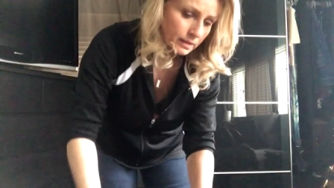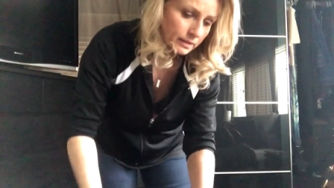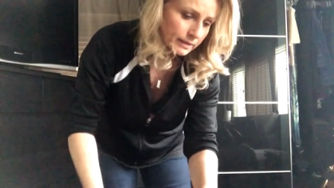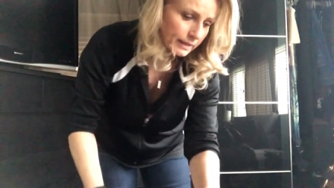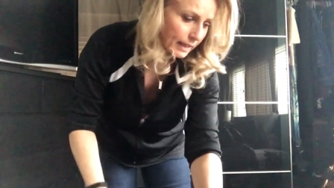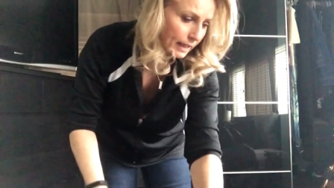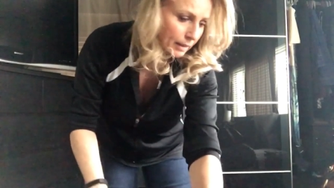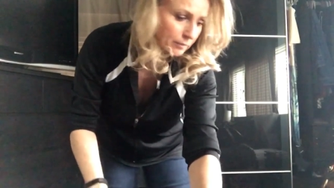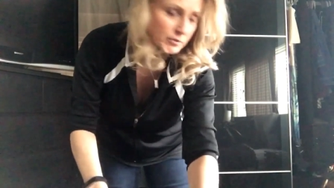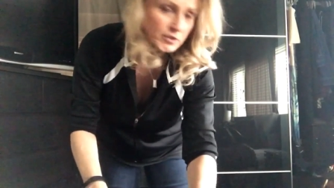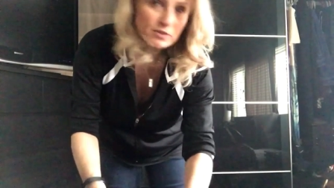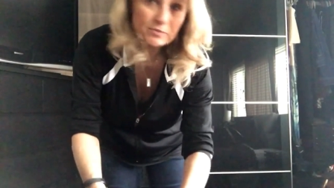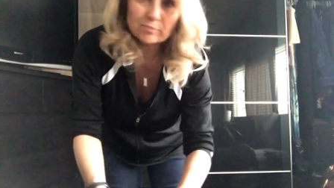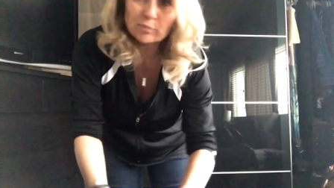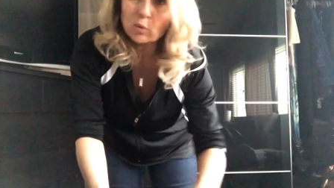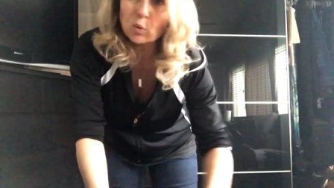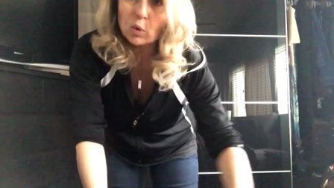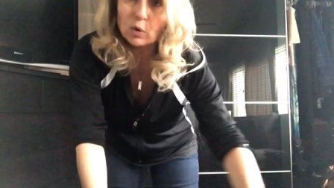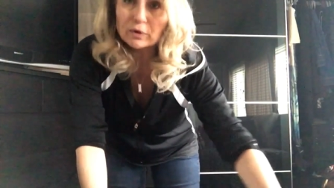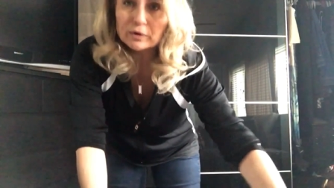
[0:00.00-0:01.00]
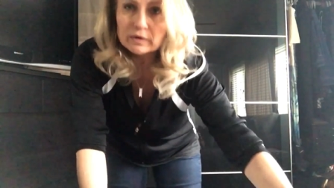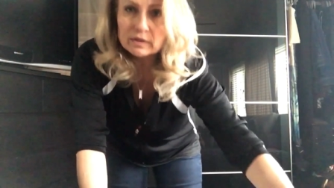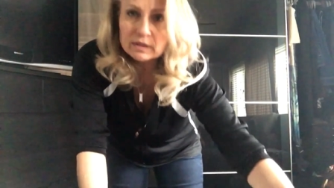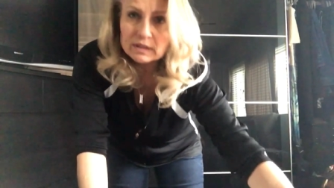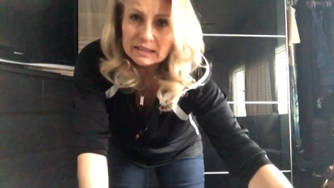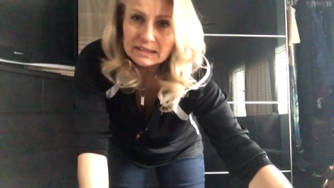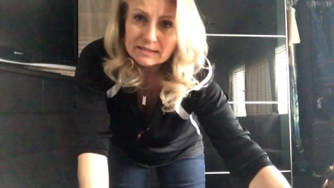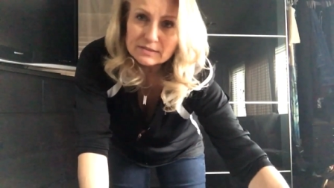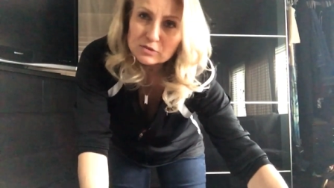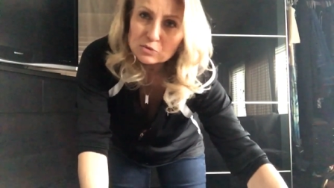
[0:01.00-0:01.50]
Yeah, I'm just bored.
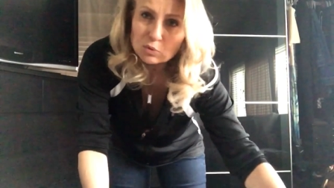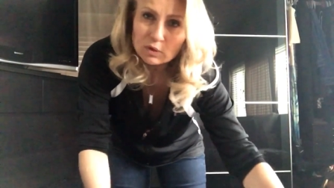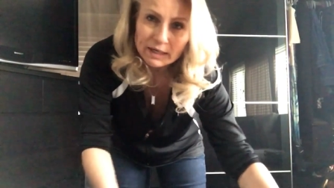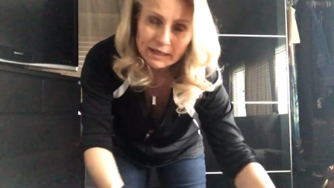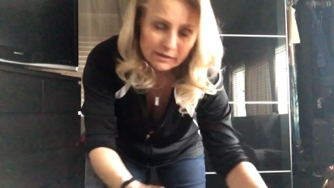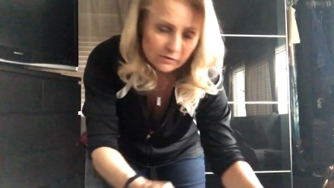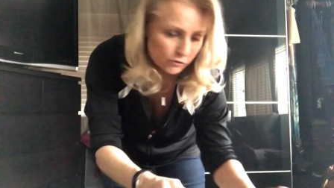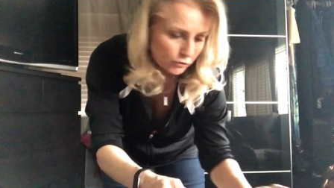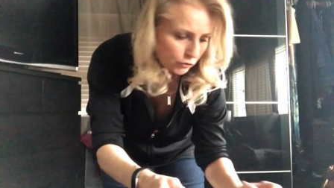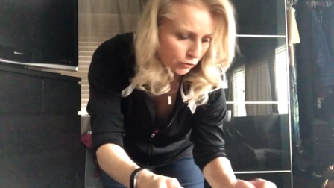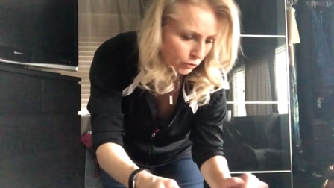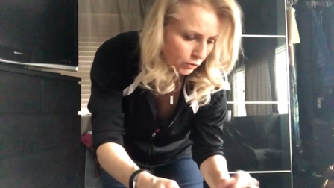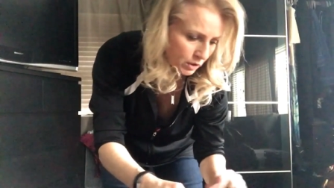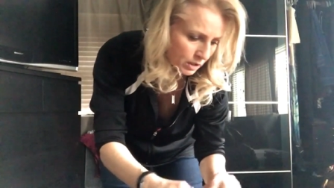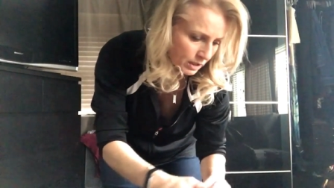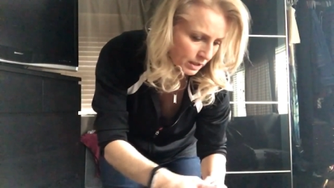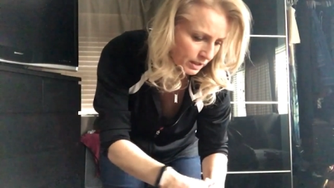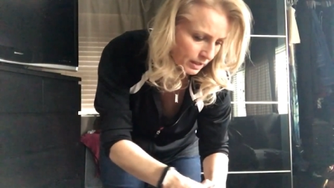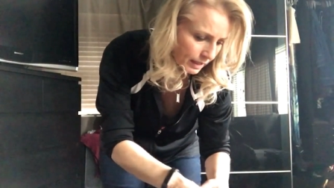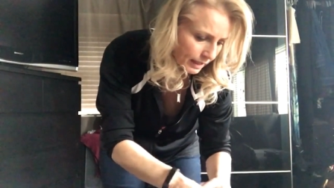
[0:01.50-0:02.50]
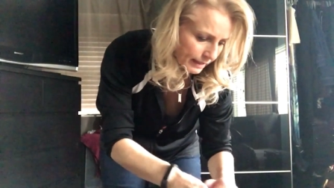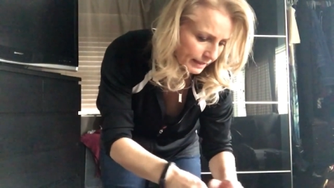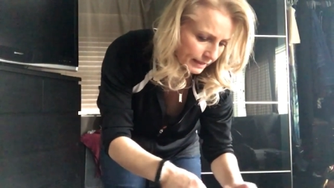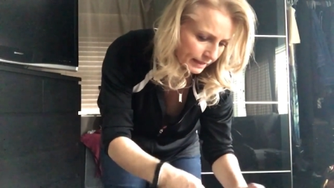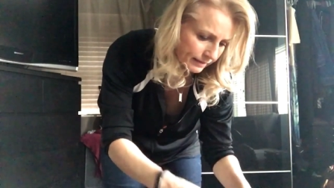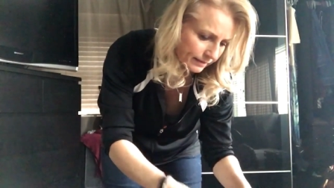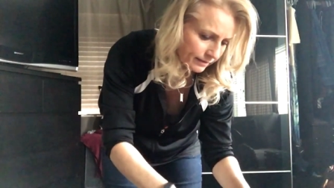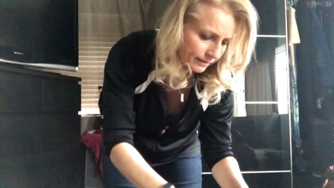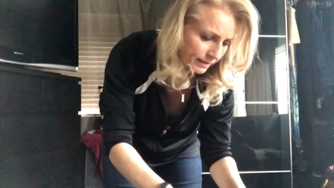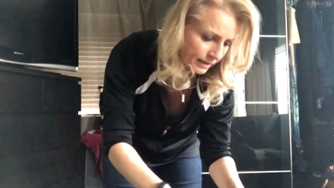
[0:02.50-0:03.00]
This is what I do. I
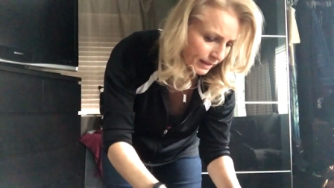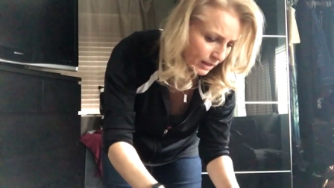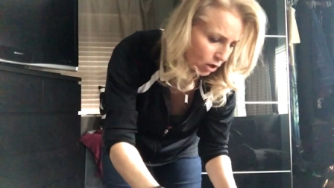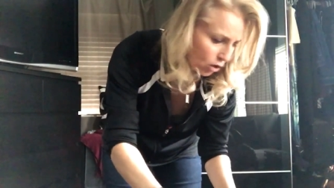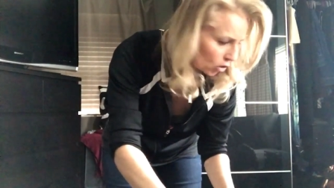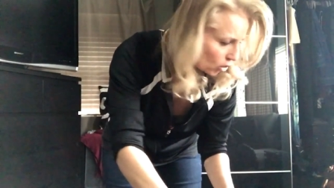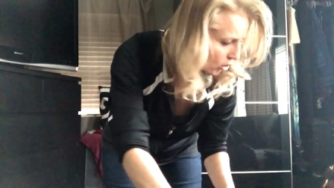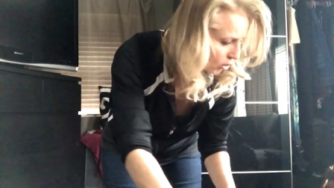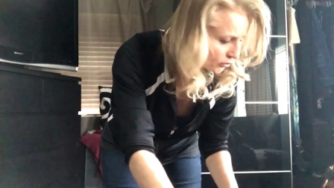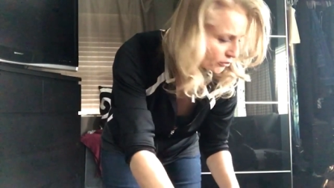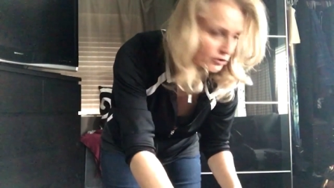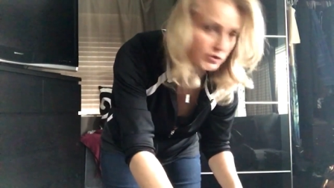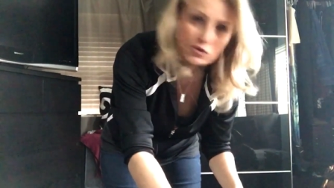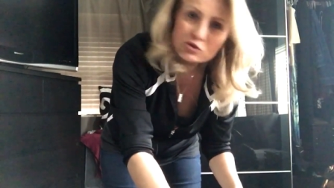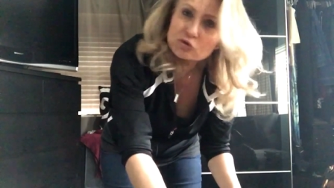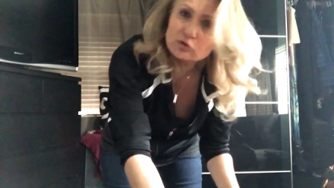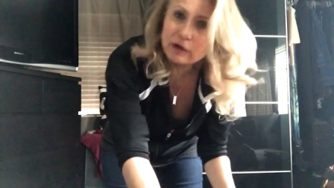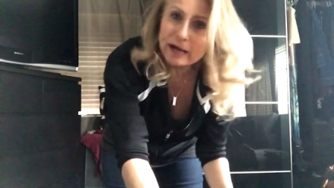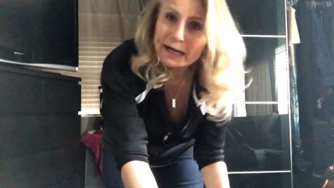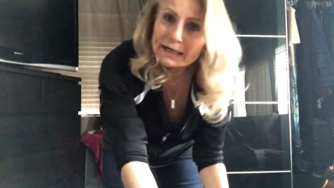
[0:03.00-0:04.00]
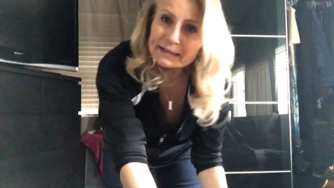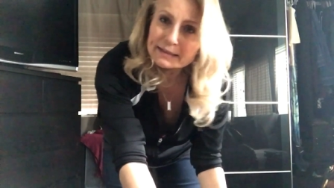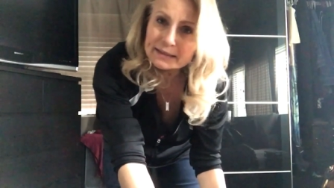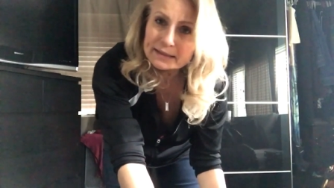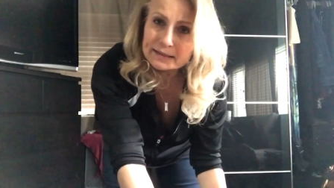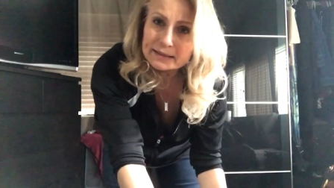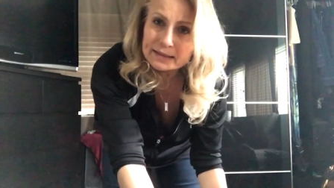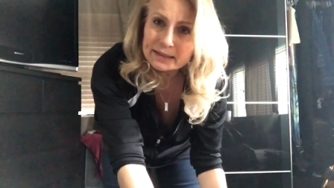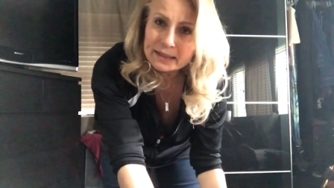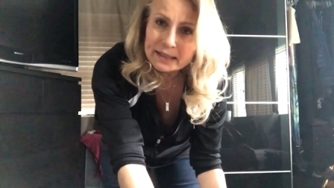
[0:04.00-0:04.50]
get all
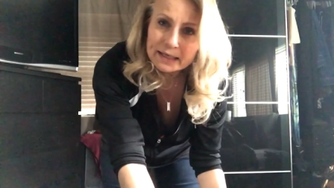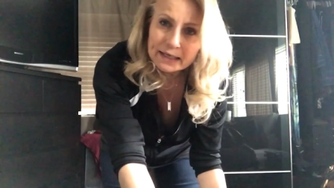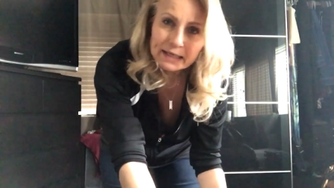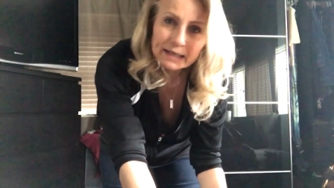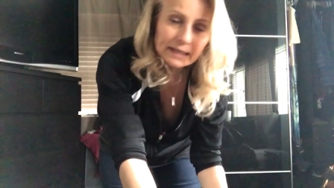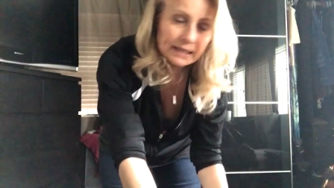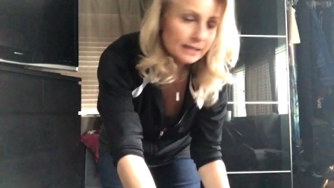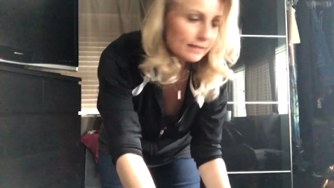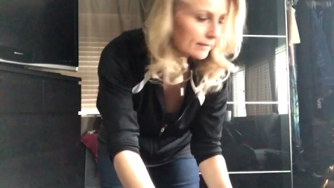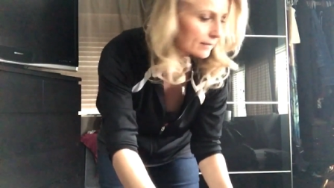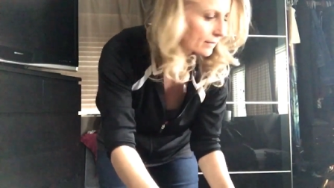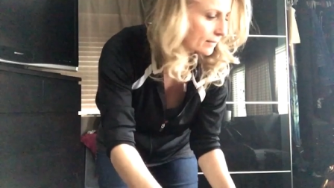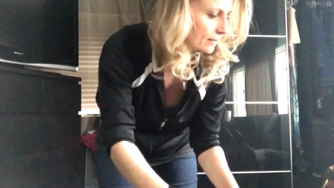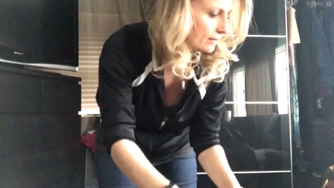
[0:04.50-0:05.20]
distracted, and